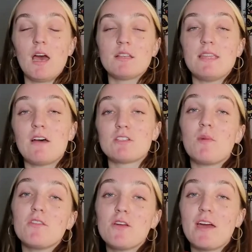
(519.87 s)
Now, some
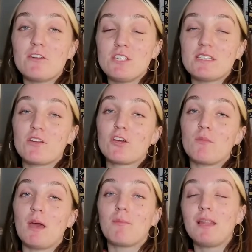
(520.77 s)
other energies that are going to
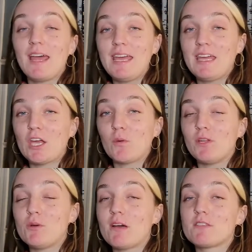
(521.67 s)
be at play here, we
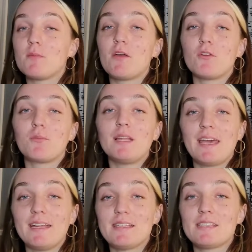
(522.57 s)
do have some other
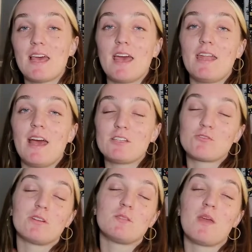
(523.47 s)
planets and
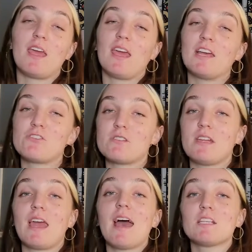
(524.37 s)
asteroids making
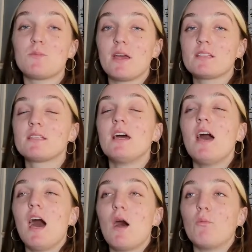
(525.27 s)
interesting aspects.
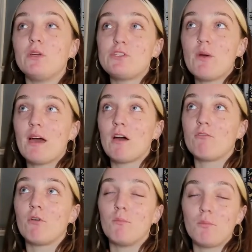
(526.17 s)
We do have
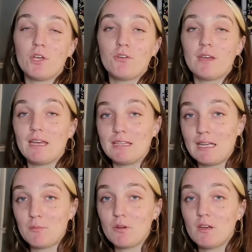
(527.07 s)
Mercury in
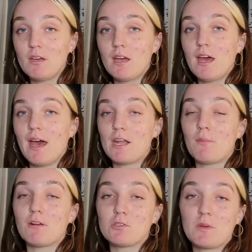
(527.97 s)
Libra at
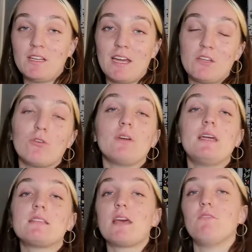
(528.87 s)
about 29
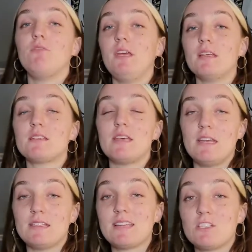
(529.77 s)
degrees and Venus
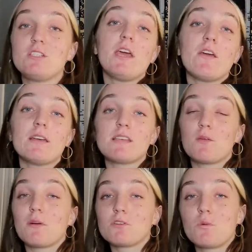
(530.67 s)
in Sagittarius at
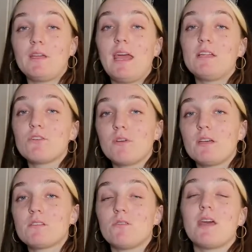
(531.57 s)
about 28
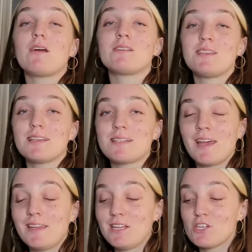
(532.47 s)
degrees, so they are
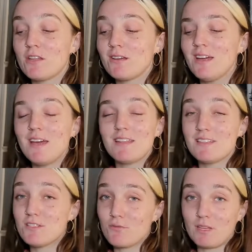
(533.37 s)
sextiling each other. This
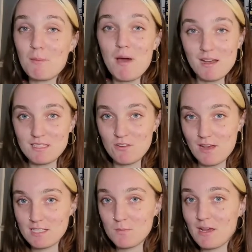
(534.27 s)
is a really positive
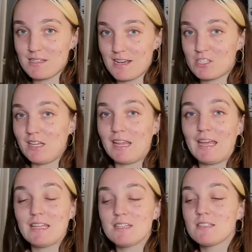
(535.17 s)
aspect. I actually like
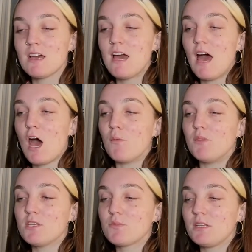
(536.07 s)
this.
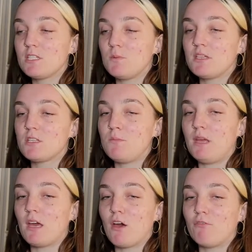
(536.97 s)
This really speaks to
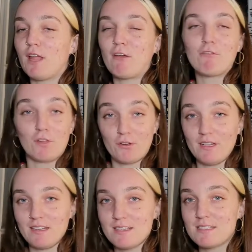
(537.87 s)
me of like
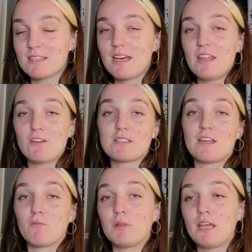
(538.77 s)
flirtiness. There's a lot
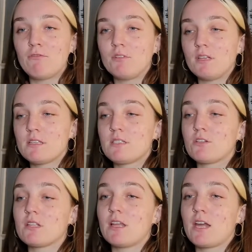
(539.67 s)
of playfulness.
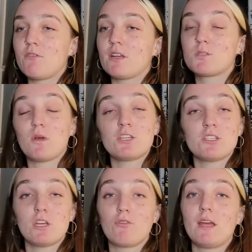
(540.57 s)
There's a lot of expression
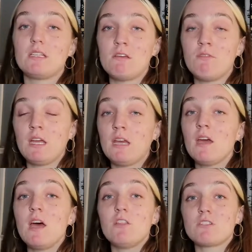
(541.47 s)
and creativity.
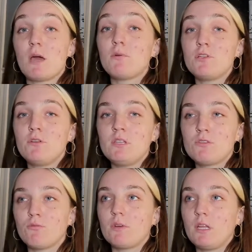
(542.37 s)
There's opportunity to
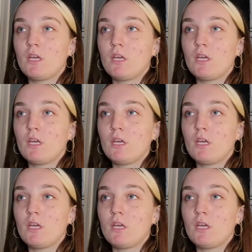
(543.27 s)
really